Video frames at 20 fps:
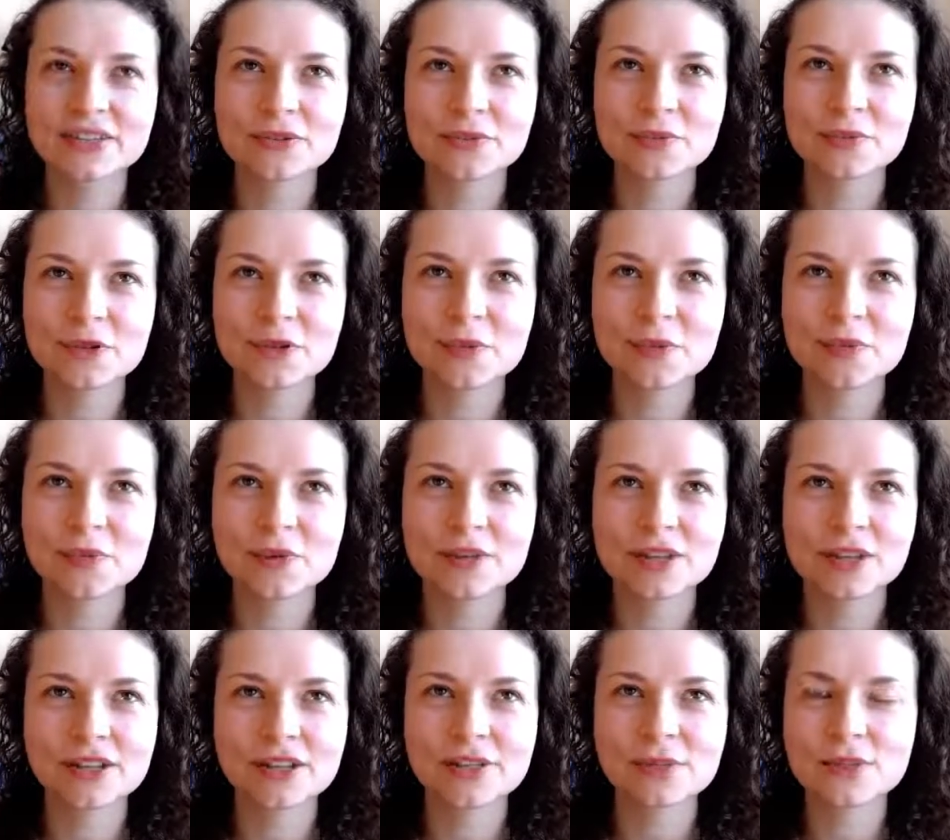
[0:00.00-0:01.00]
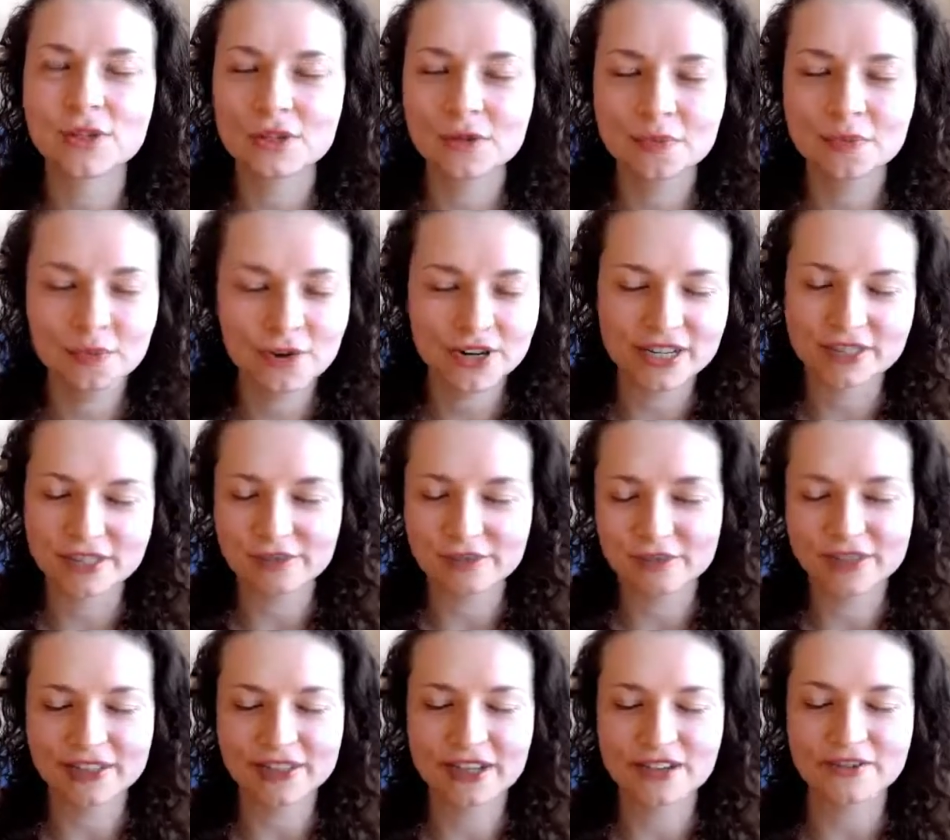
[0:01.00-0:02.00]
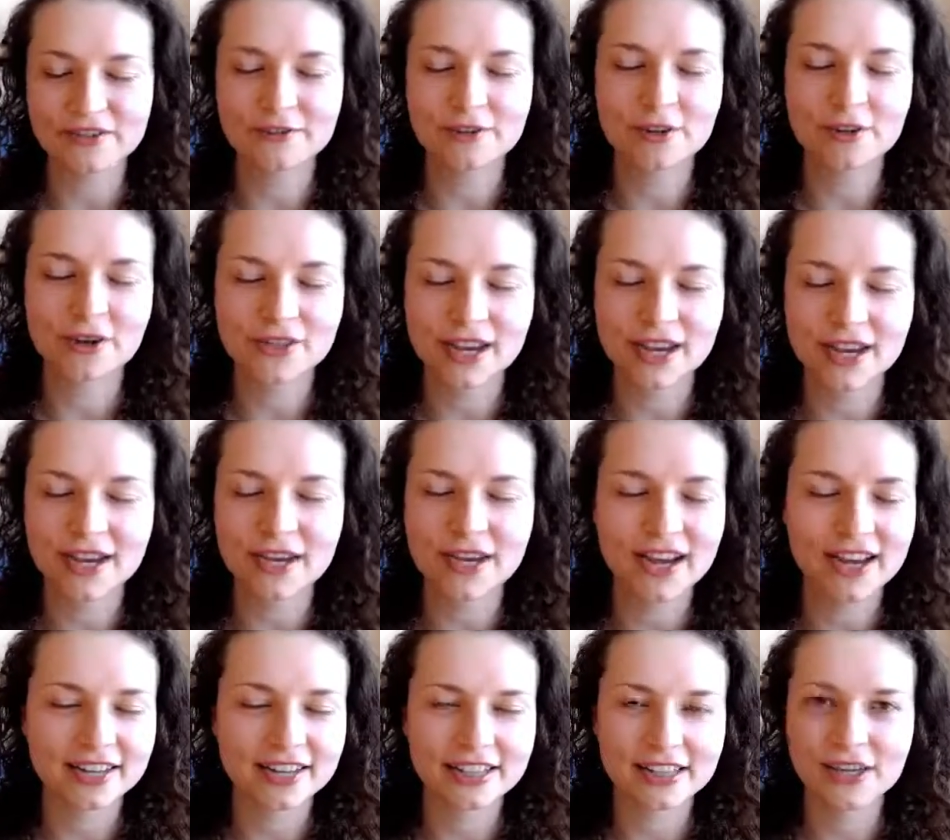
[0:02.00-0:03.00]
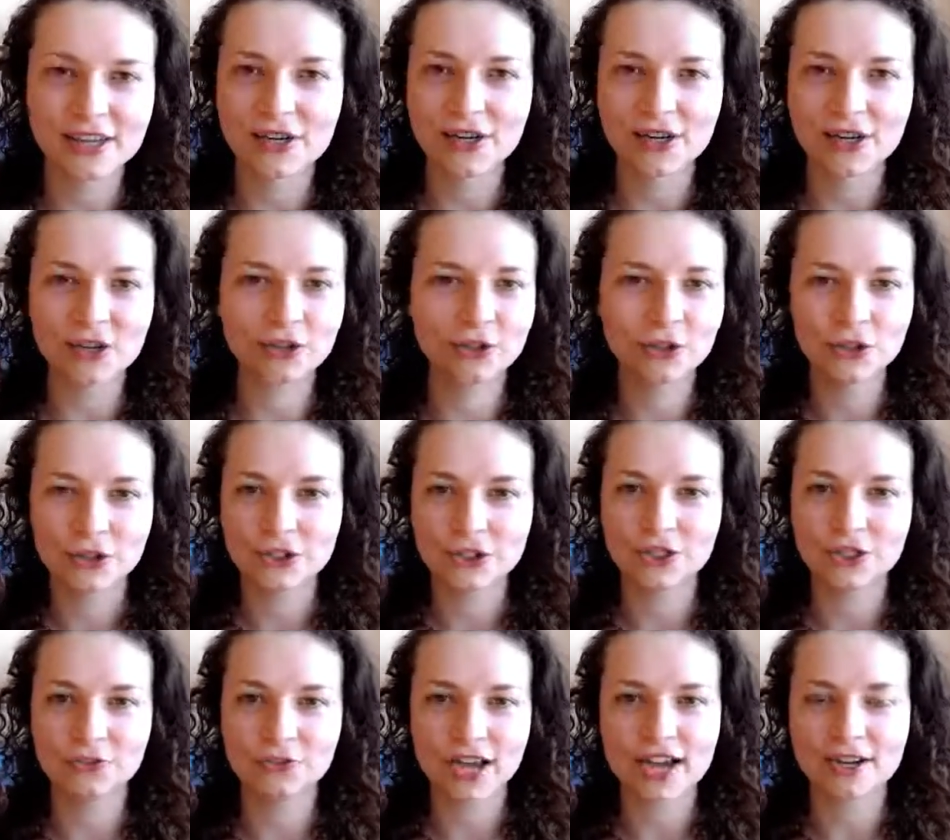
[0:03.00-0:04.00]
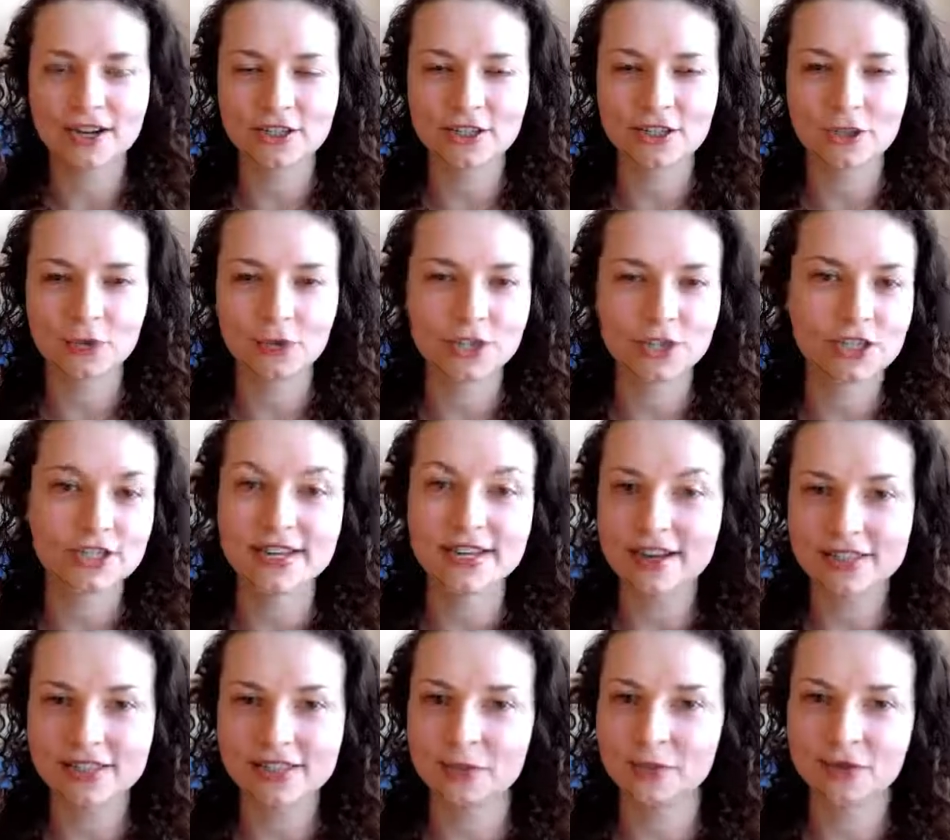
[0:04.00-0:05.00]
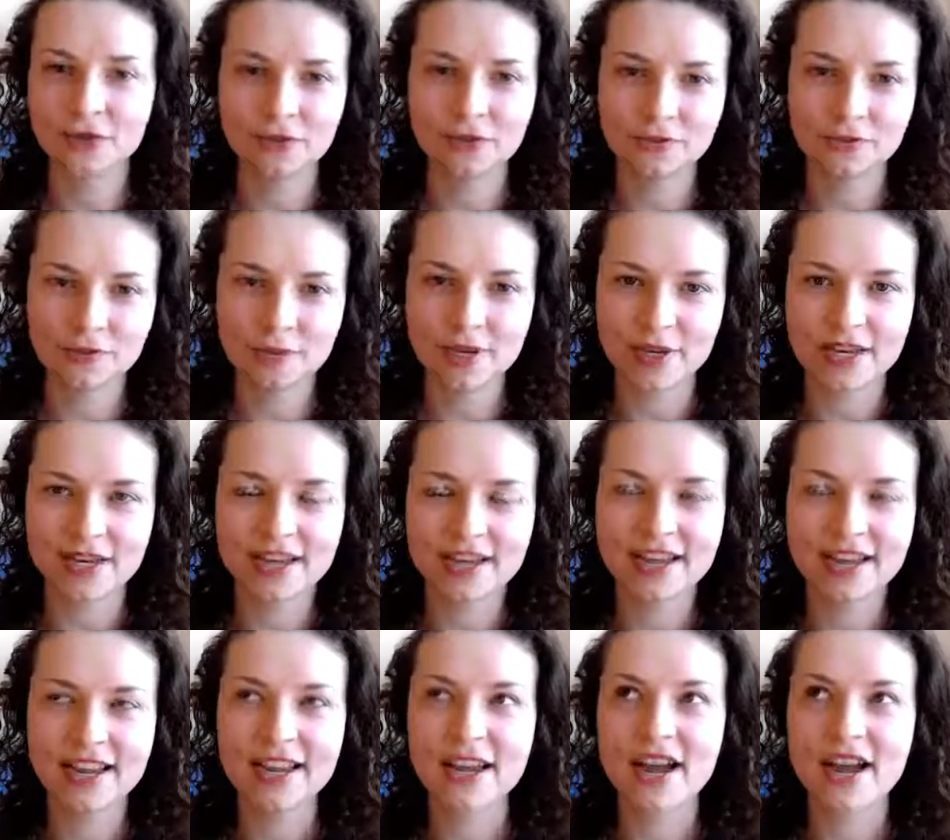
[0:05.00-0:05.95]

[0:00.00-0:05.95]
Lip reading: so at certain points in my life, I had allergic reactions, which is not typical for me.